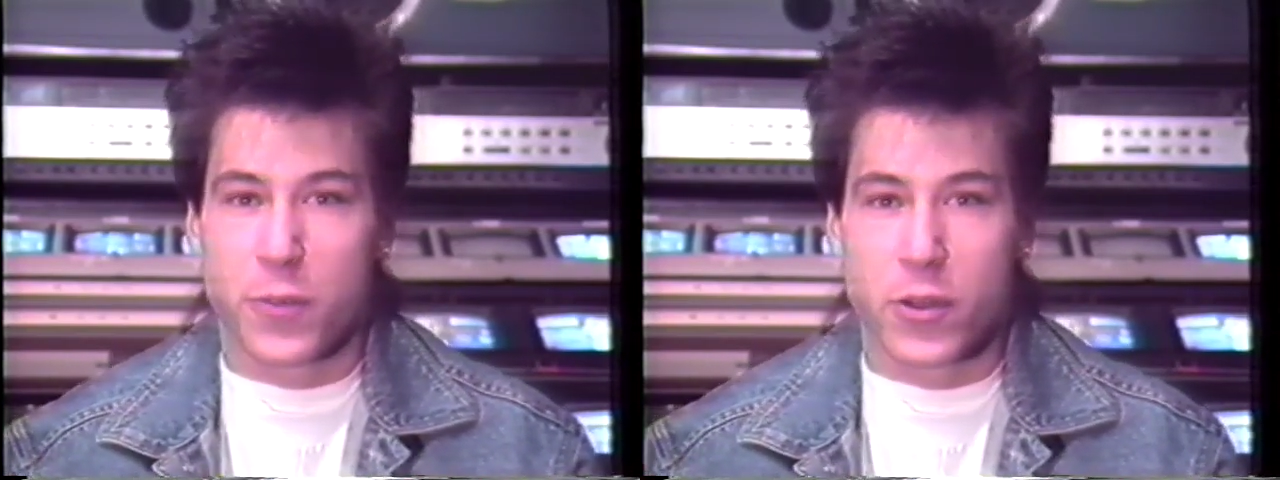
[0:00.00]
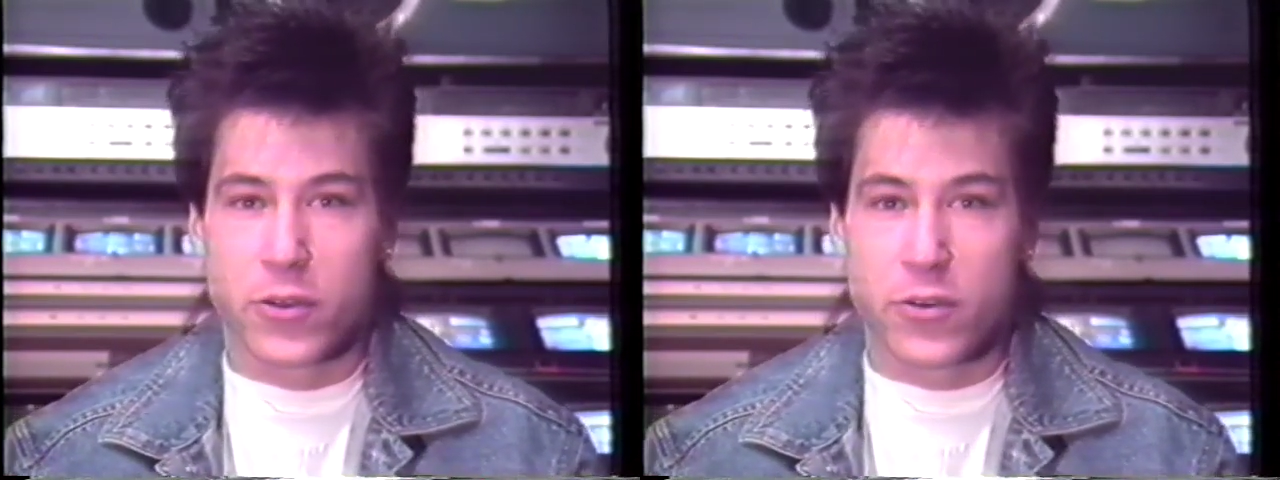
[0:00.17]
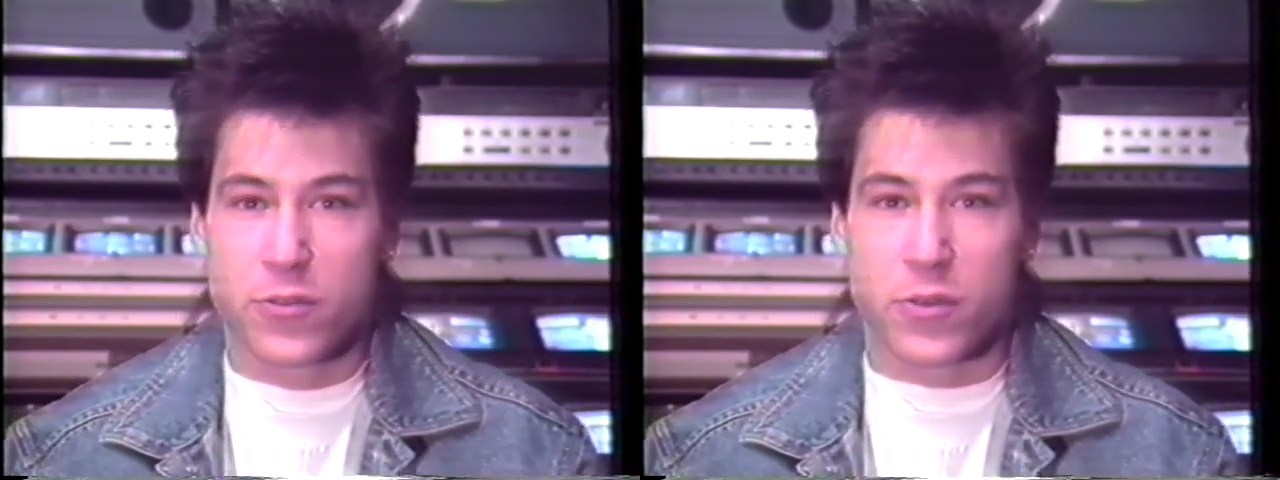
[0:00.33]

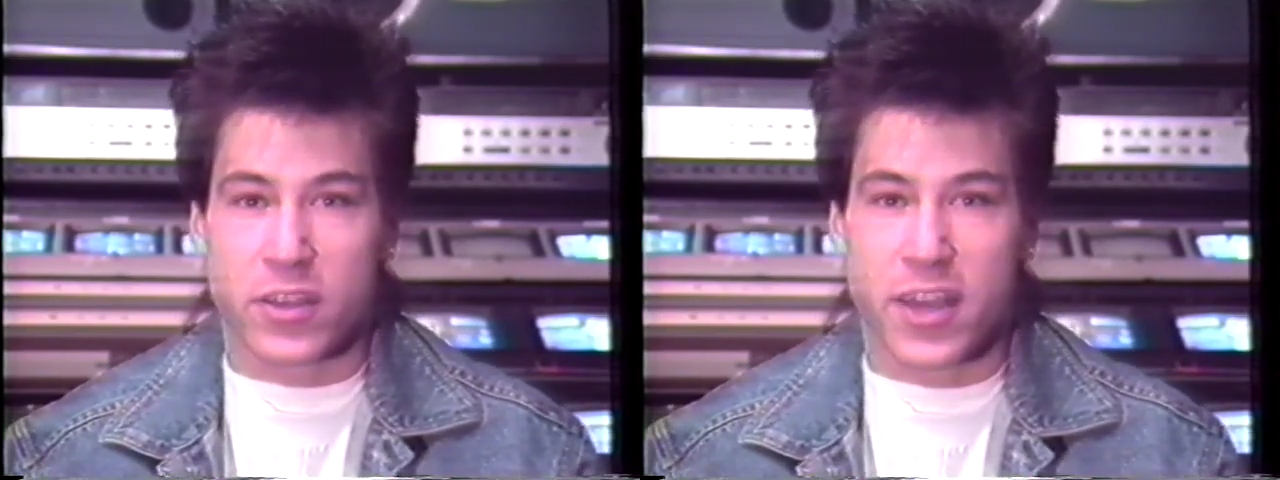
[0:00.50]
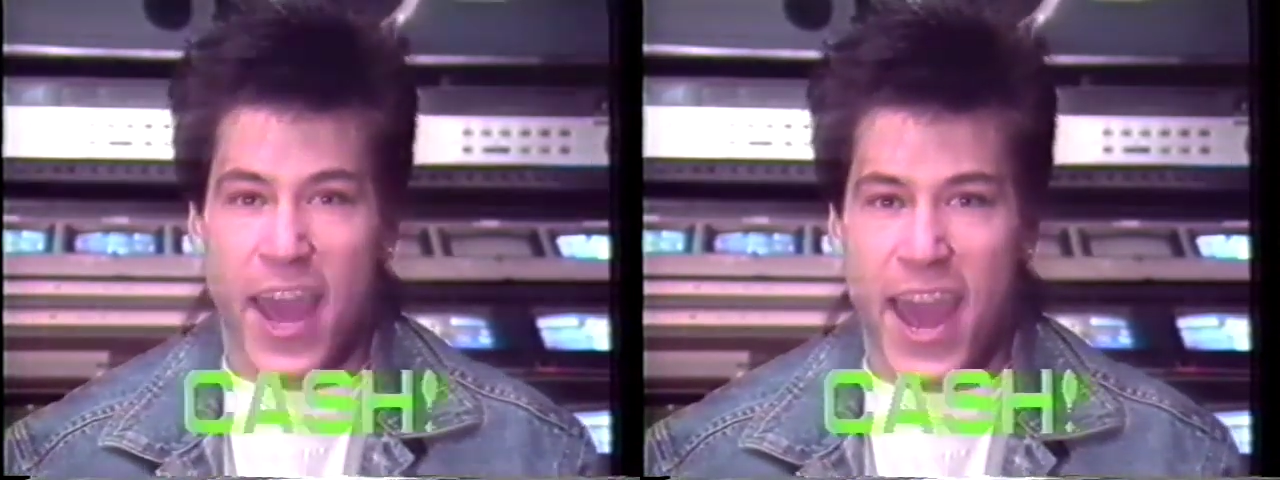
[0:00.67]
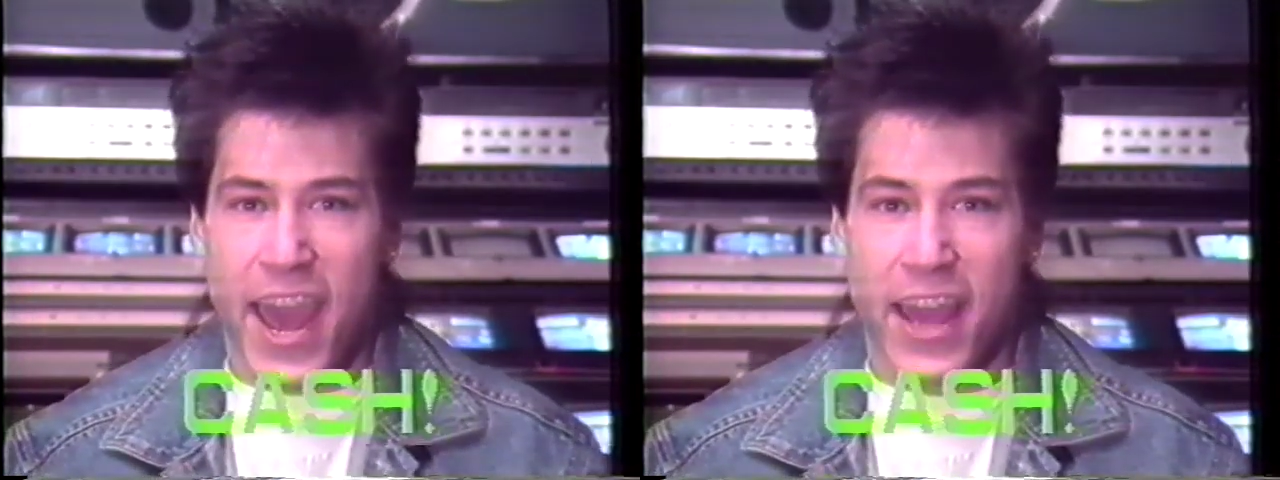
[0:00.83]
balloons with
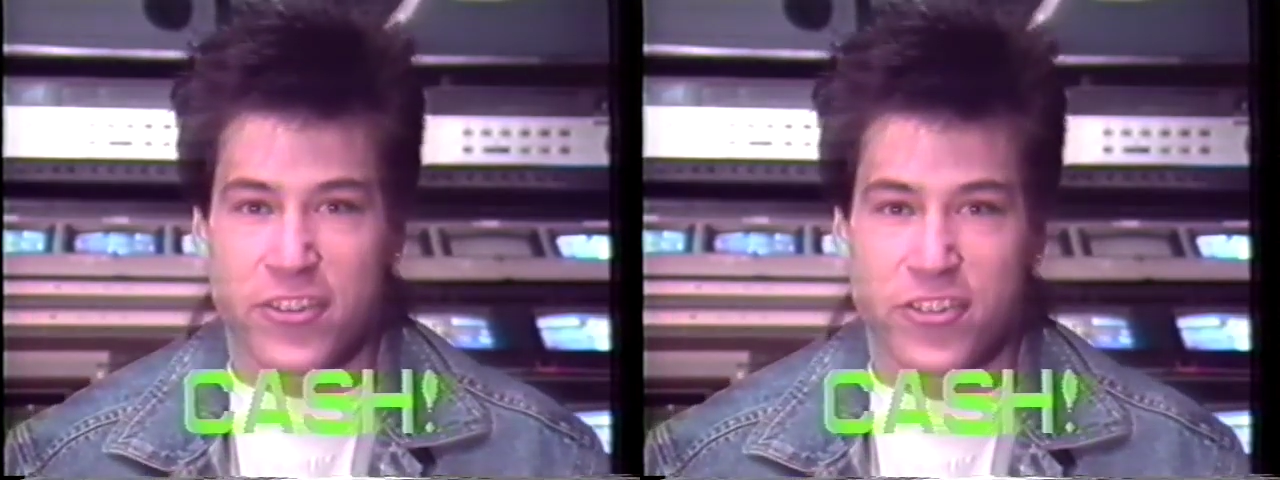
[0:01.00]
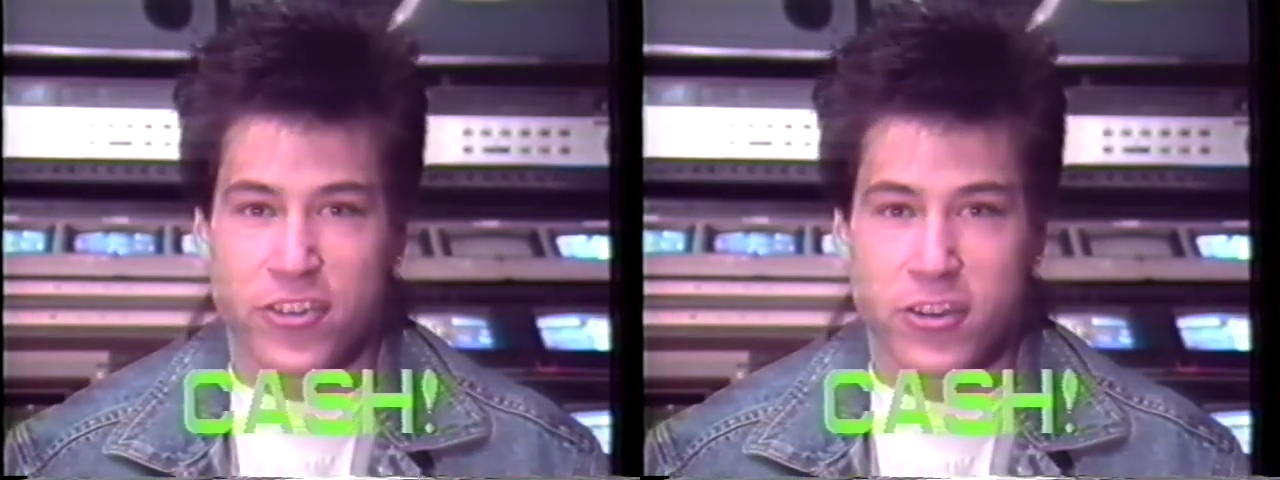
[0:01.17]
cash.